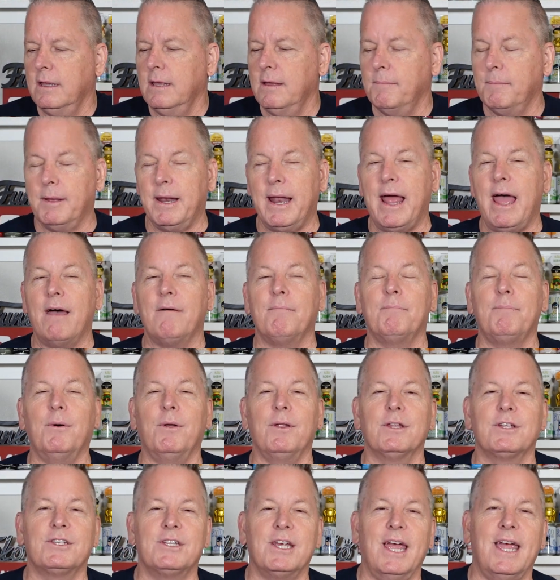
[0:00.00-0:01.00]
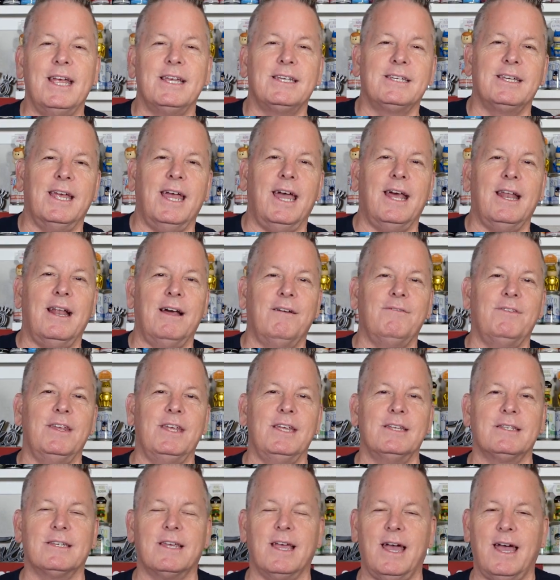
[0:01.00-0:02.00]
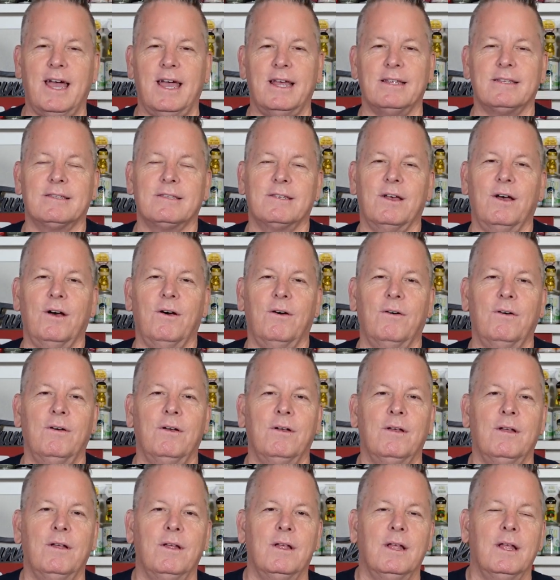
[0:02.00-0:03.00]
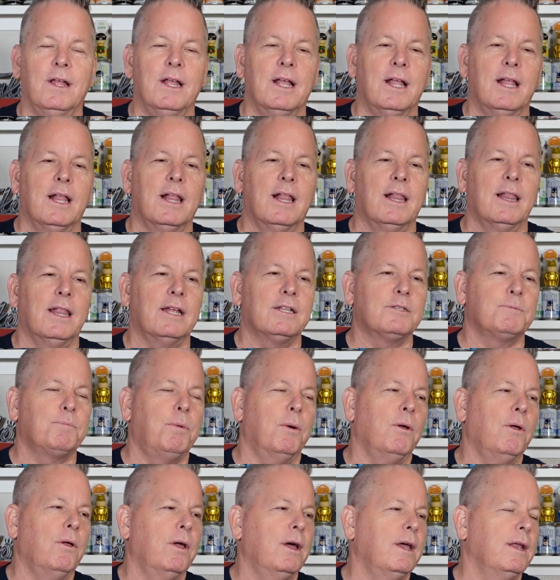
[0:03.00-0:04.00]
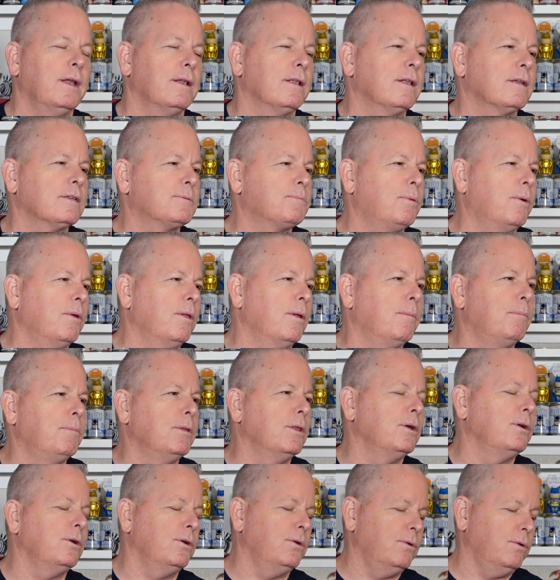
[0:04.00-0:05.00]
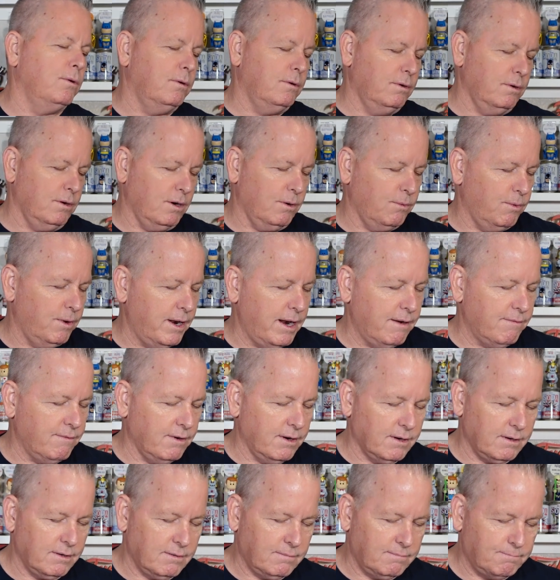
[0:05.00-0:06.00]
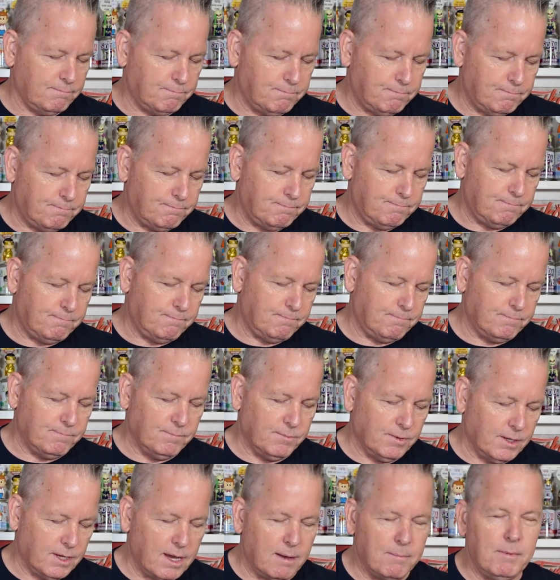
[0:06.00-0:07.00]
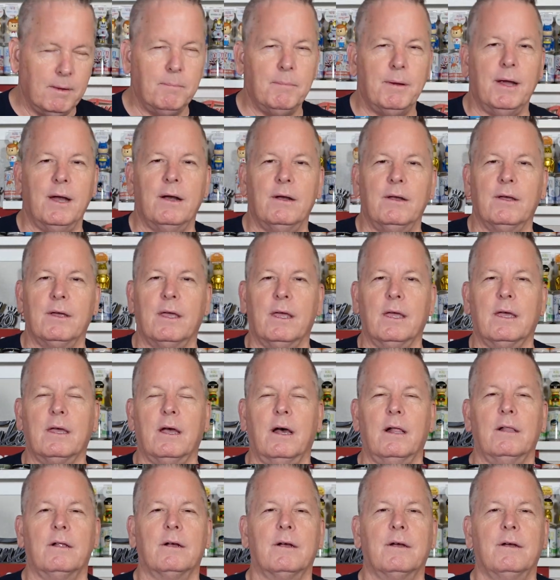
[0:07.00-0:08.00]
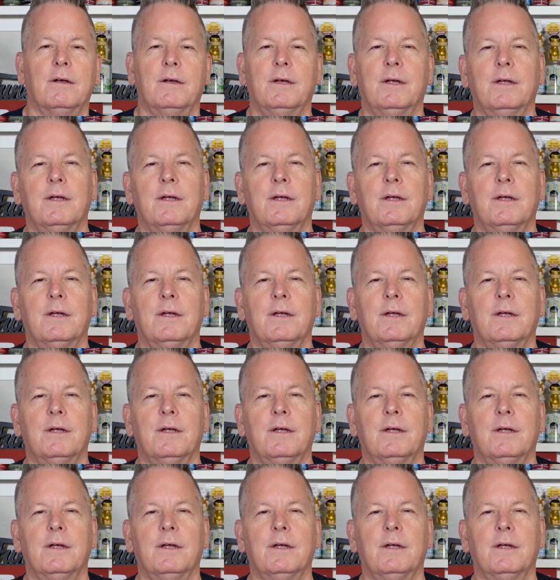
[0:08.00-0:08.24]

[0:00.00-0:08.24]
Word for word: But I haven't pulled a chase yet of these guys. So let's pull it. Let's pull a blue or whatever gummy bear looking color.